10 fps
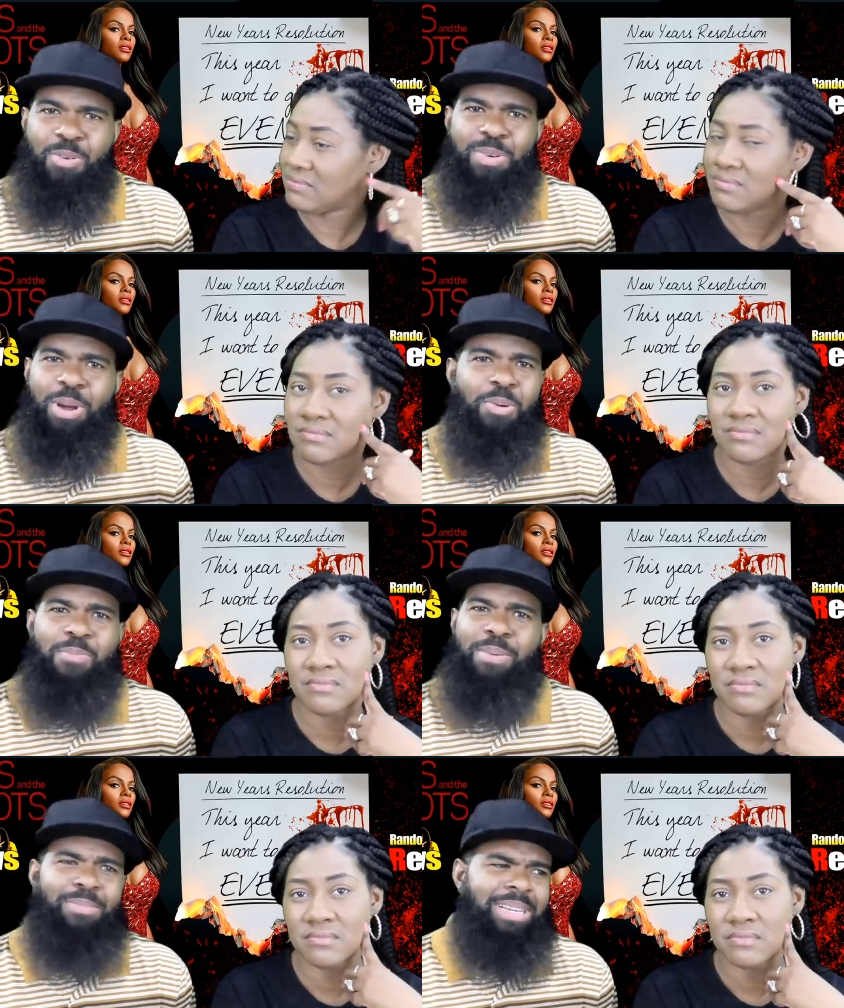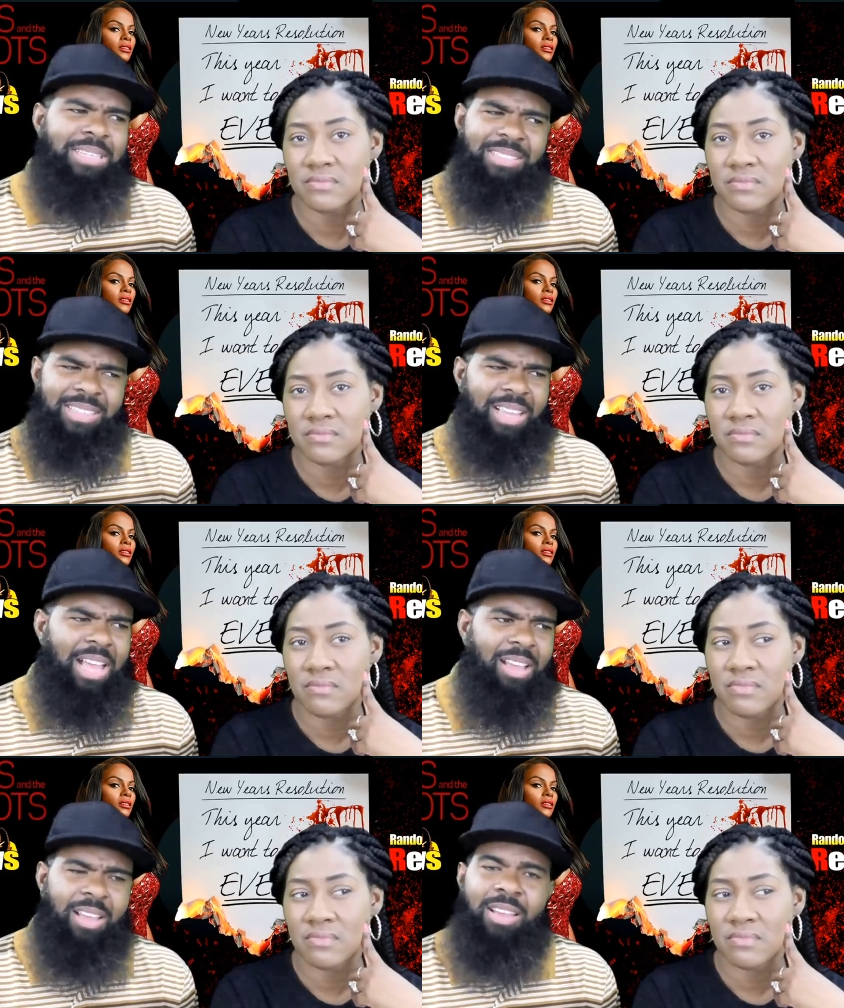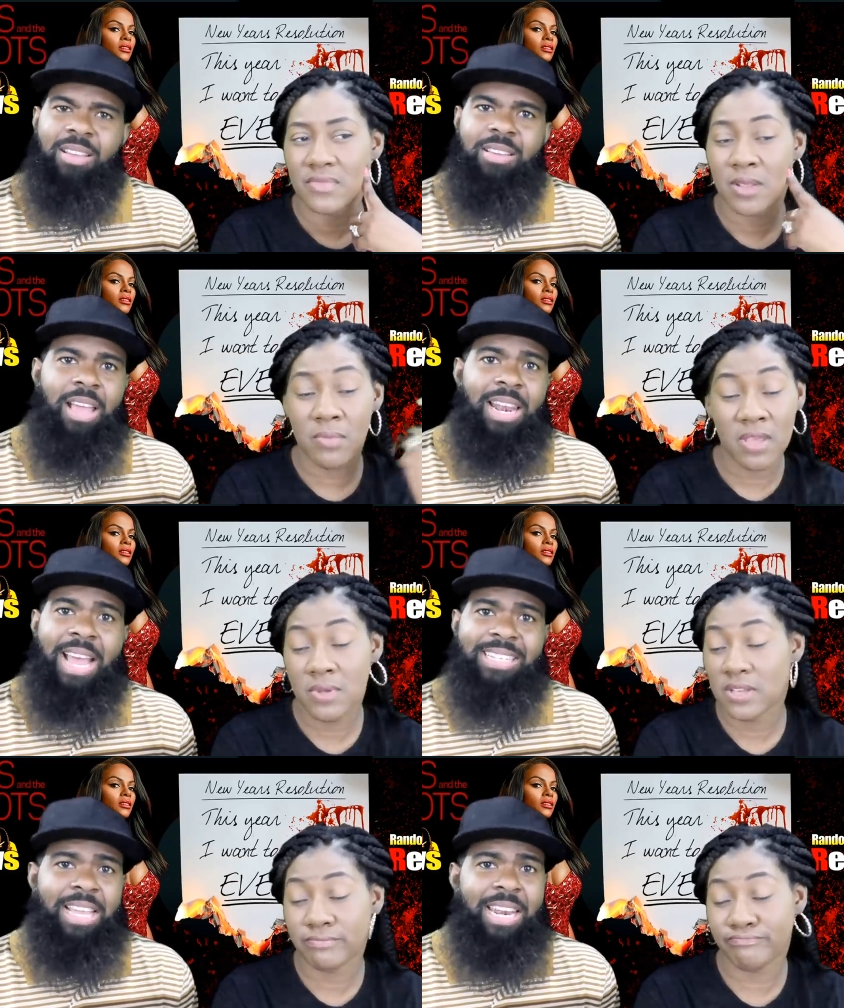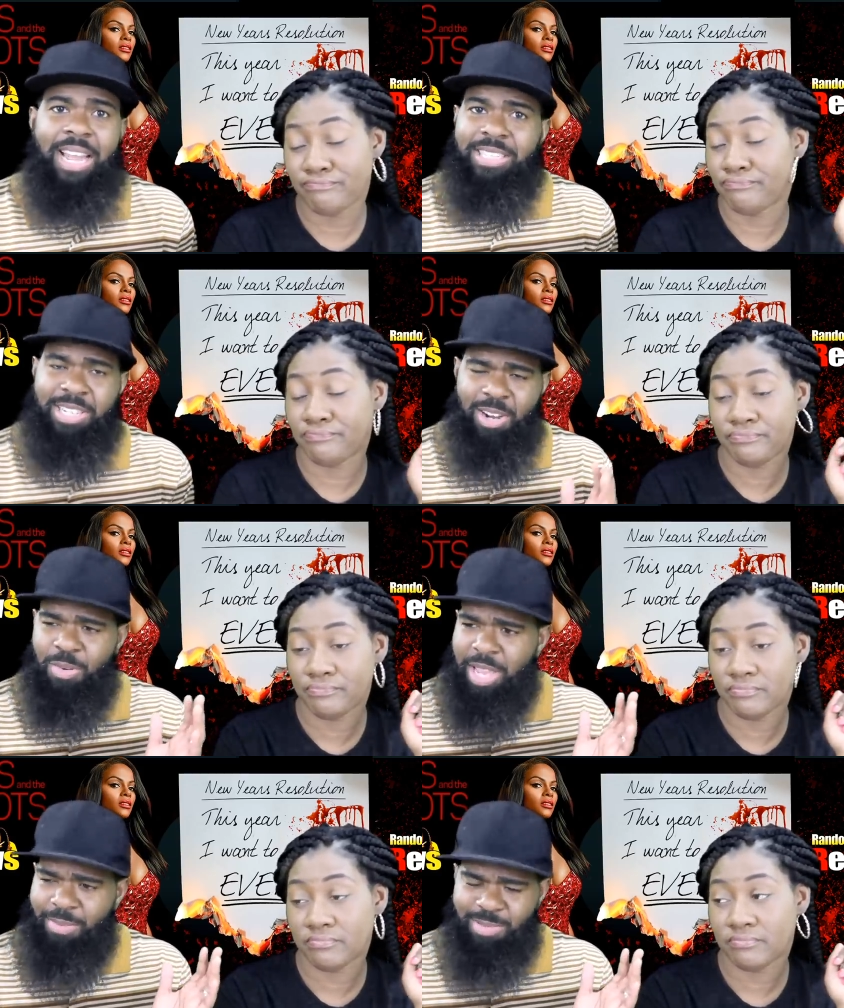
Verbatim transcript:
Speaker 1: don't know. Uh, unless unless she don't